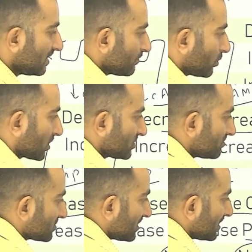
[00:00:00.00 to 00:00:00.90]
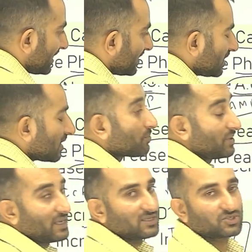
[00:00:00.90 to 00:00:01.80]
potassium channel and
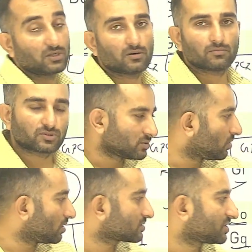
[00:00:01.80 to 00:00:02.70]
PLC, all three